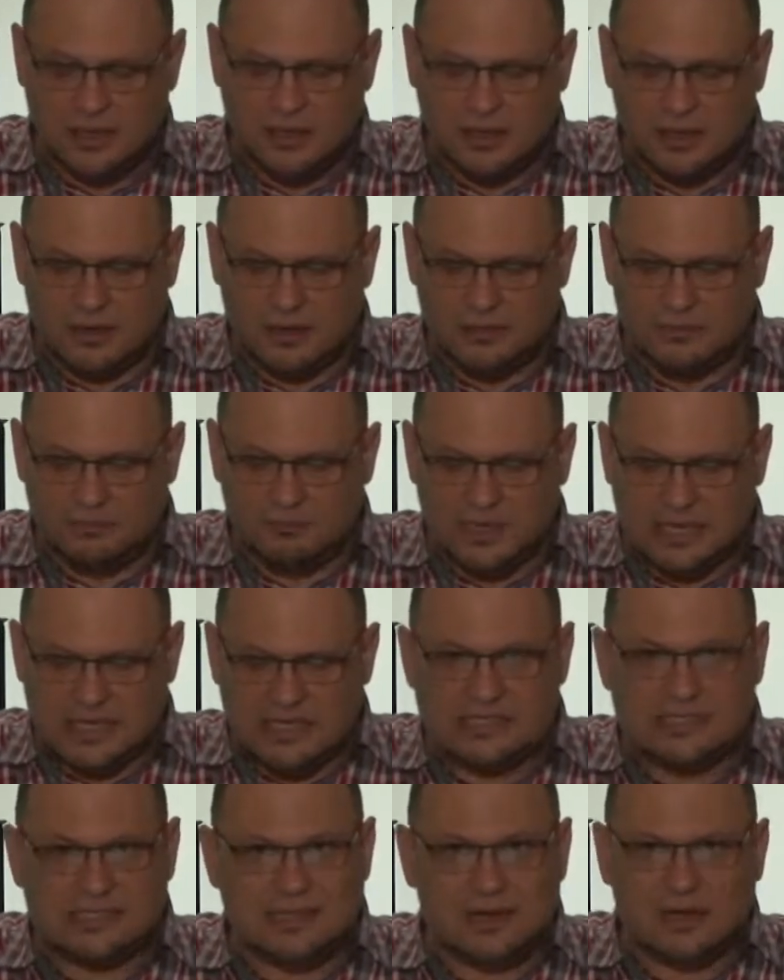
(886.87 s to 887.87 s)
uh,
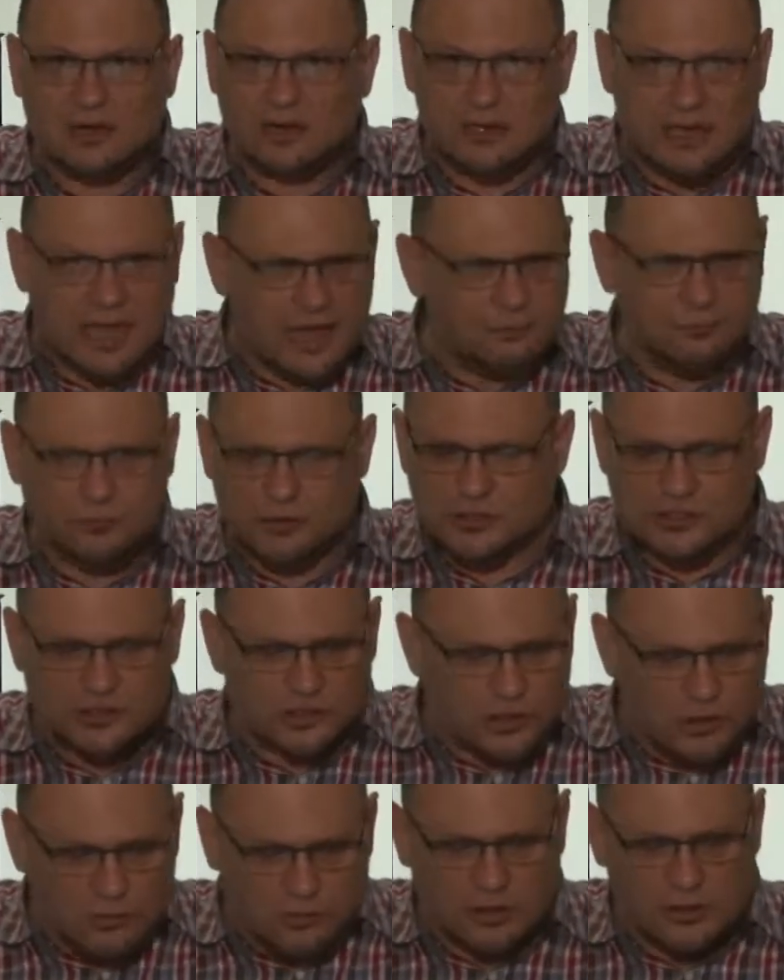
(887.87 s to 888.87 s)
because their life was
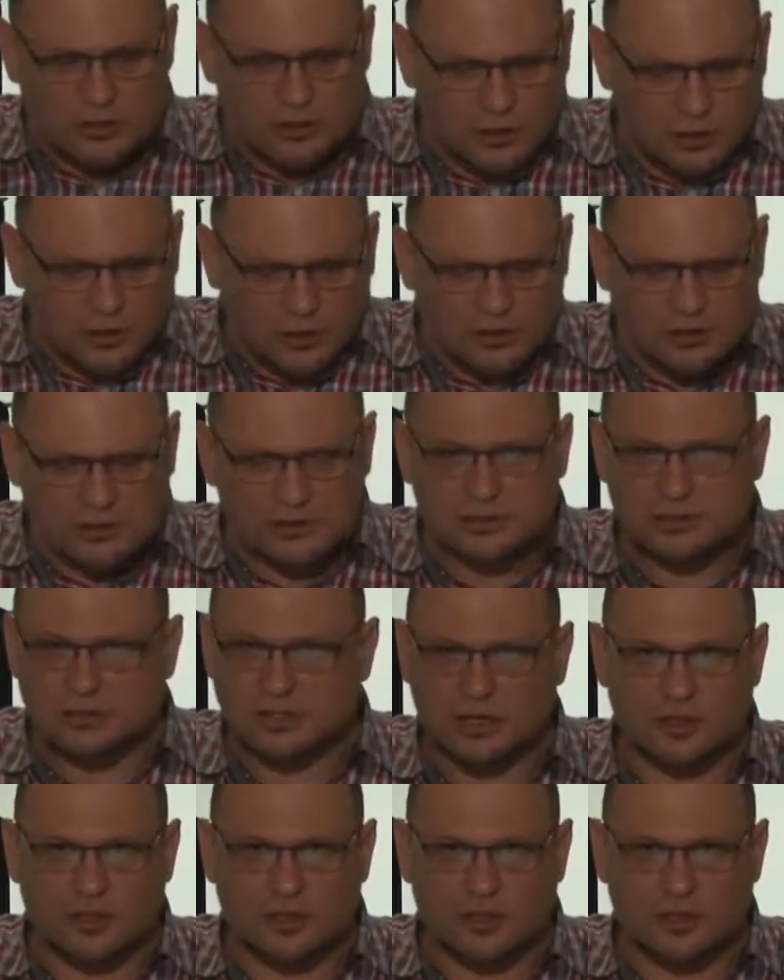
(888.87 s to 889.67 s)
so alert,